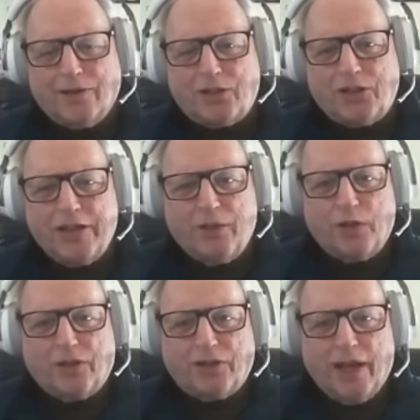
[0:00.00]
she
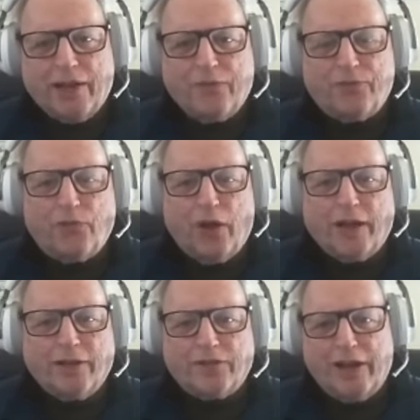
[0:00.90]
would say
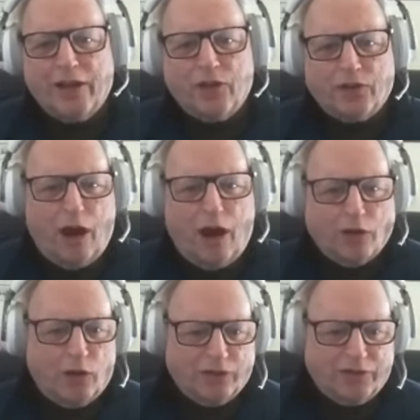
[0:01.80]
Fred Astaire's
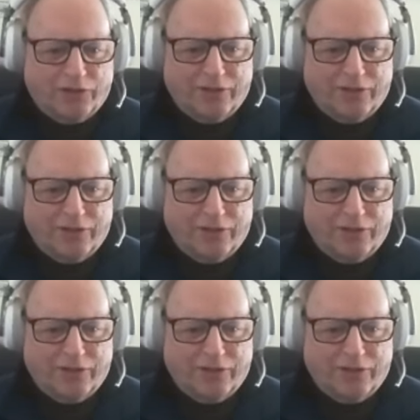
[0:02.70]
anwa is